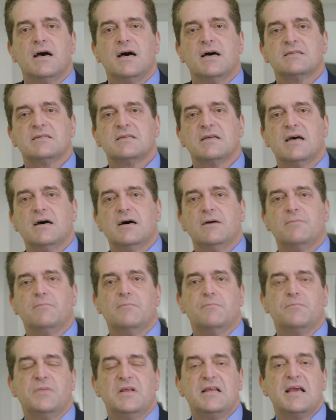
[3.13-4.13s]
As a
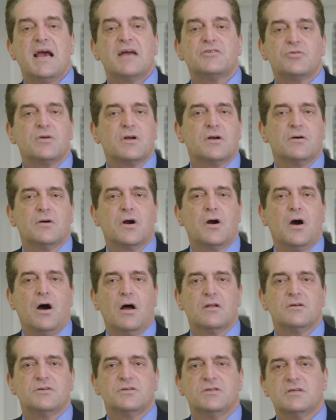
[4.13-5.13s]
pediatric
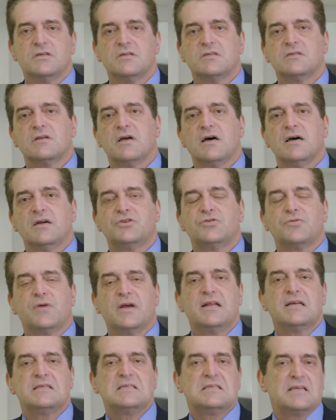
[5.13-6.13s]
oncologist, I
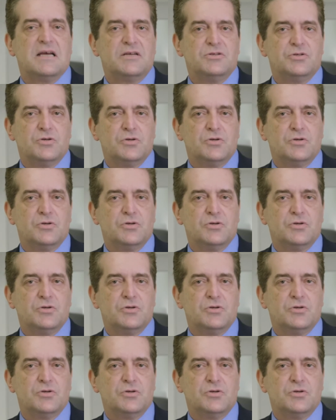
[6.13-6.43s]
trained at St.